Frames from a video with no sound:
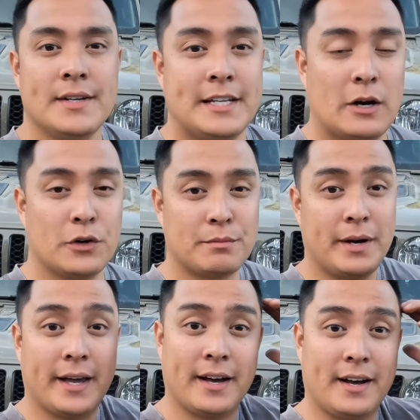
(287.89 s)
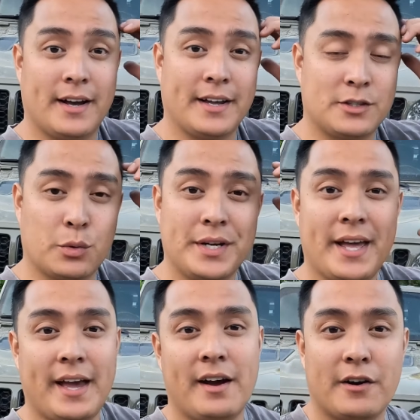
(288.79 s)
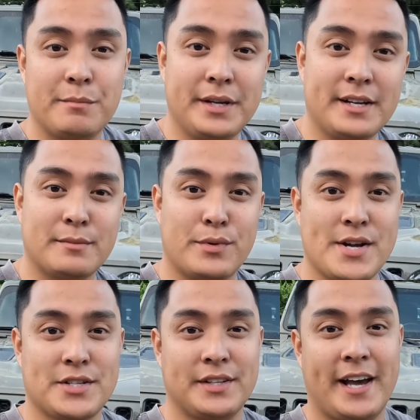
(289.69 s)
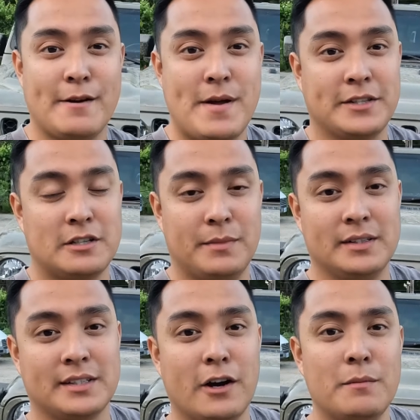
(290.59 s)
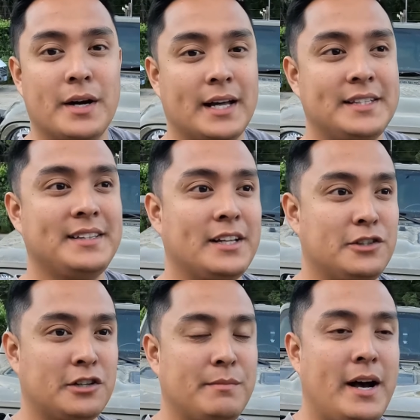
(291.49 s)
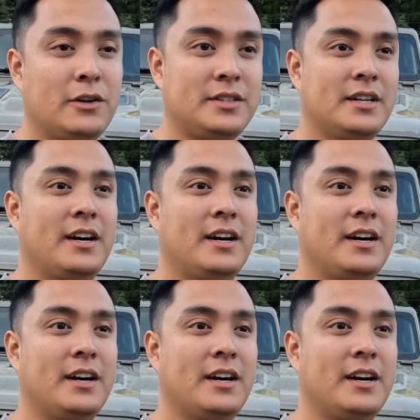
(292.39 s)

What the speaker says: Now with my twin ARB compressor that I had mounted on my Tacoma, I think that took about